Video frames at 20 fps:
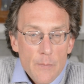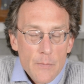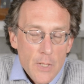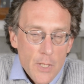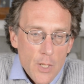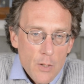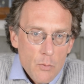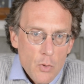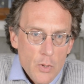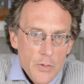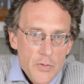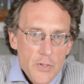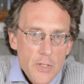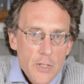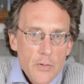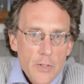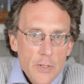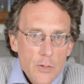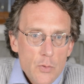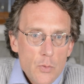
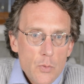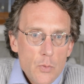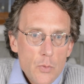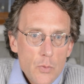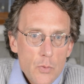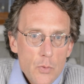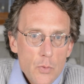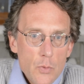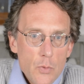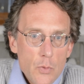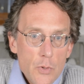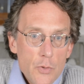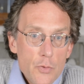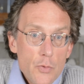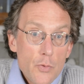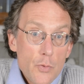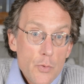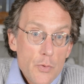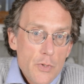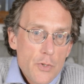considering to
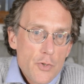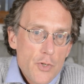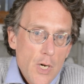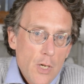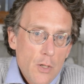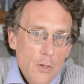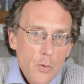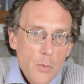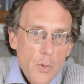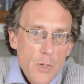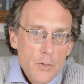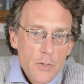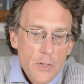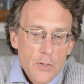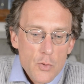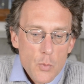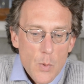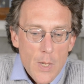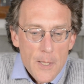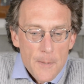introduce a general quota as
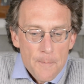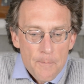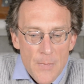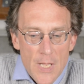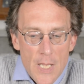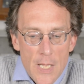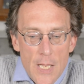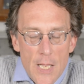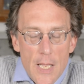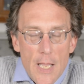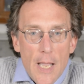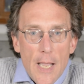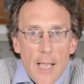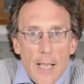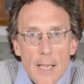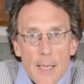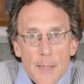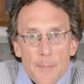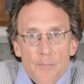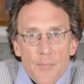well.
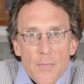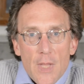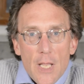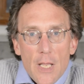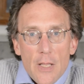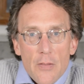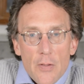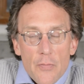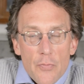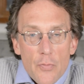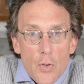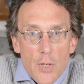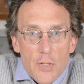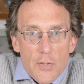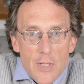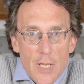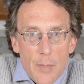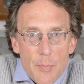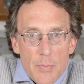The first step is